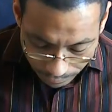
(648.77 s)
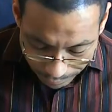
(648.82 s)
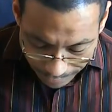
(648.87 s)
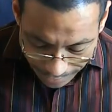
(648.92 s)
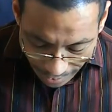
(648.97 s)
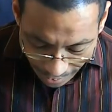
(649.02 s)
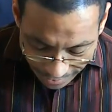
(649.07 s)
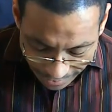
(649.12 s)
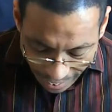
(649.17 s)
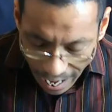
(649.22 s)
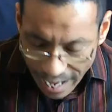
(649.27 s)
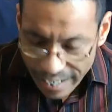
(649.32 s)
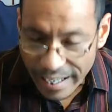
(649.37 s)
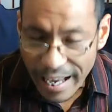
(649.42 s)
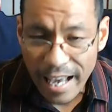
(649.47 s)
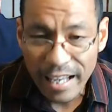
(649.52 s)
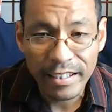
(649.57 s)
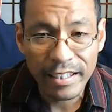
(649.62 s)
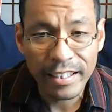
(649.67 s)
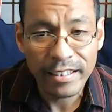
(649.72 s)
But I
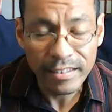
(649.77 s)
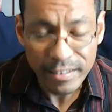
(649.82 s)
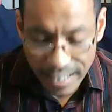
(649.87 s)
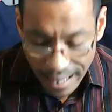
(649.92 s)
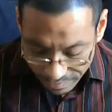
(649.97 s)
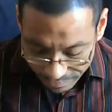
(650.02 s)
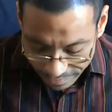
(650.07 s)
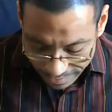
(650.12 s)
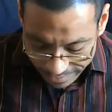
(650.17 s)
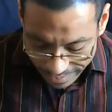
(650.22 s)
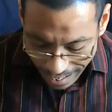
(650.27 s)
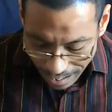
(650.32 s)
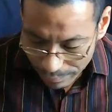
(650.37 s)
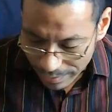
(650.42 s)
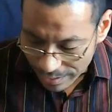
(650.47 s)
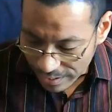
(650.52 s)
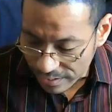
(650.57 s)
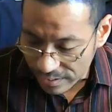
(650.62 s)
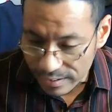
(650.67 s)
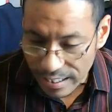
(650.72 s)
can't get into that right now
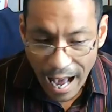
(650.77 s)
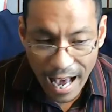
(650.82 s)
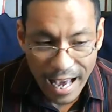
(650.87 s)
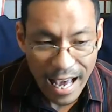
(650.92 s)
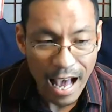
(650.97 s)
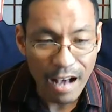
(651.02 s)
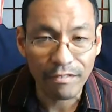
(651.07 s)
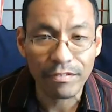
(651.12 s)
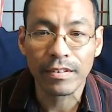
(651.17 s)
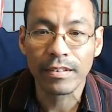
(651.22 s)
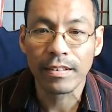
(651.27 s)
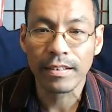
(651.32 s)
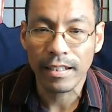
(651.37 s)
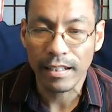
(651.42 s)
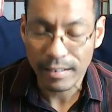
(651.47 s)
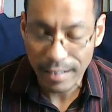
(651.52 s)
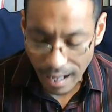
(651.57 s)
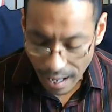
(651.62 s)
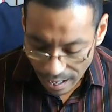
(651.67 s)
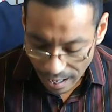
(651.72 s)
because I have
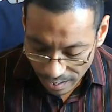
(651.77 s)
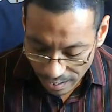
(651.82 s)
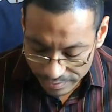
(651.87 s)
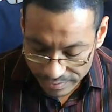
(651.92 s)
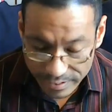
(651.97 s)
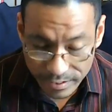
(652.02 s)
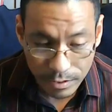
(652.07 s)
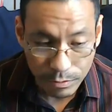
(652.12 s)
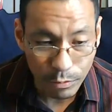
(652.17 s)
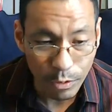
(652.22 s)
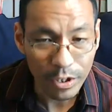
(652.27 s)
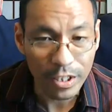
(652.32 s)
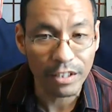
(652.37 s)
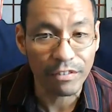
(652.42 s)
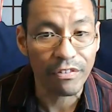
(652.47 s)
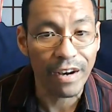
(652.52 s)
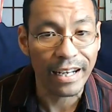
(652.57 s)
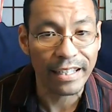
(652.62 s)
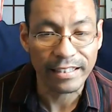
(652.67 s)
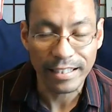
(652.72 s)
this war to
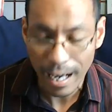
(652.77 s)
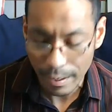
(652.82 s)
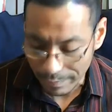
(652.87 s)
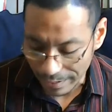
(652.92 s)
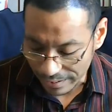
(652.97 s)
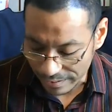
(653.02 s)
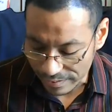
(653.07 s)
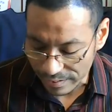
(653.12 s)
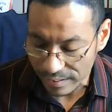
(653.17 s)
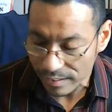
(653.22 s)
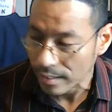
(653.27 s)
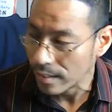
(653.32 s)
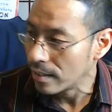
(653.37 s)
fight. I mean,